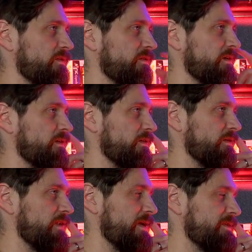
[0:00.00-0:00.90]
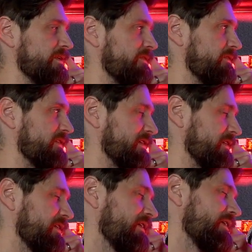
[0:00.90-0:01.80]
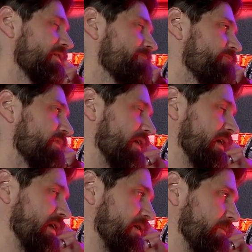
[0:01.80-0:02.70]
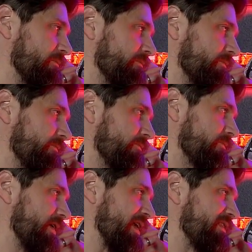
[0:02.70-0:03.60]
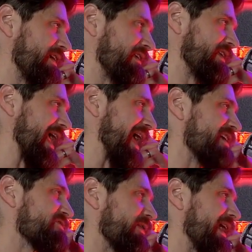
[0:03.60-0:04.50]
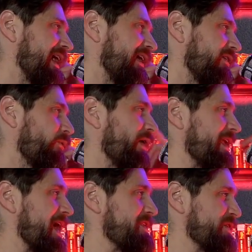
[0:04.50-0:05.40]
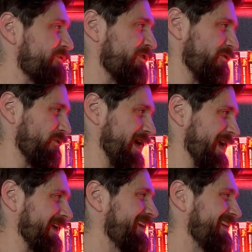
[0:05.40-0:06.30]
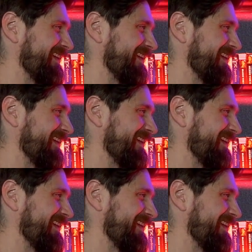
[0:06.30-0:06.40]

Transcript: the current climate of everything. And then in Azrael went a different way,